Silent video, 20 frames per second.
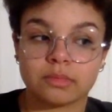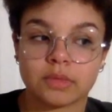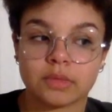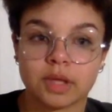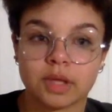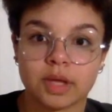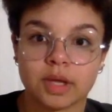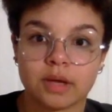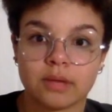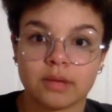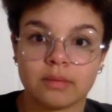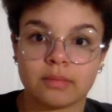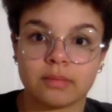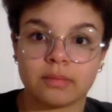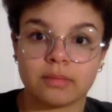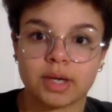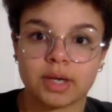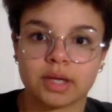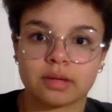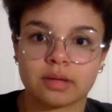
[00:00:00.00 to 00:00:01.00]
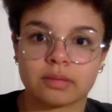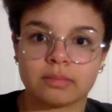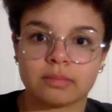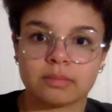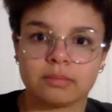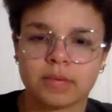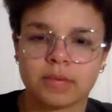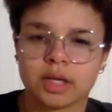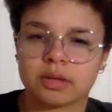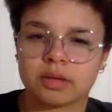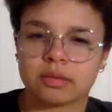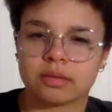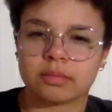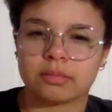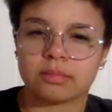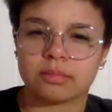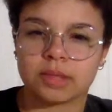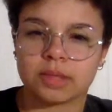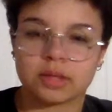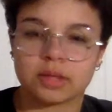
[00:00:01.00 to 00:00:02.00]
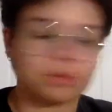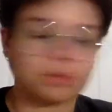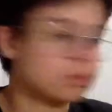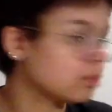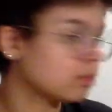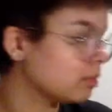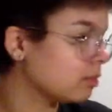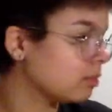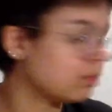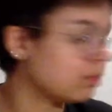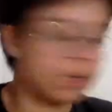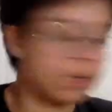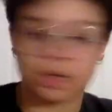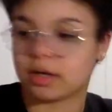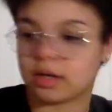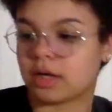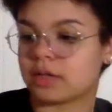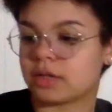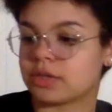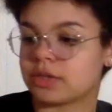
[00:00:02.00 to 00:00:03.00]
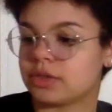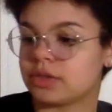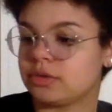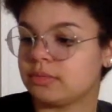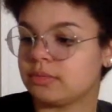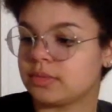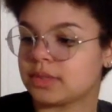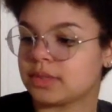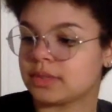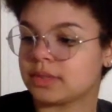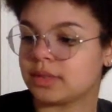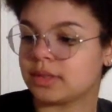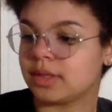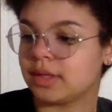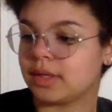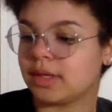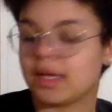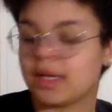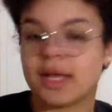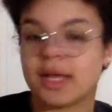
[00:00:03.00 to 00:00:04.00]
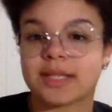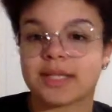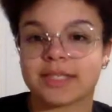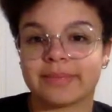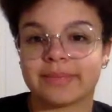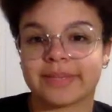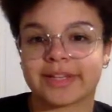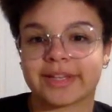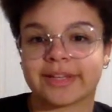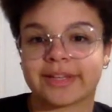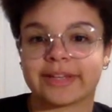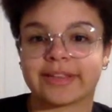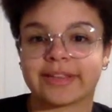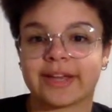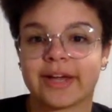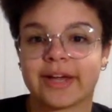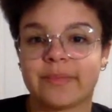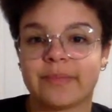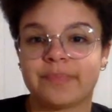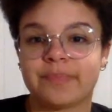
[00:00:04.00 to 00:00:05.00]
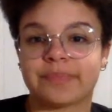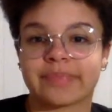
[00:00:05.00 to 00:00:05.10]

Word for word: Yeah, Mike Mike Mike Mike costumes something like that.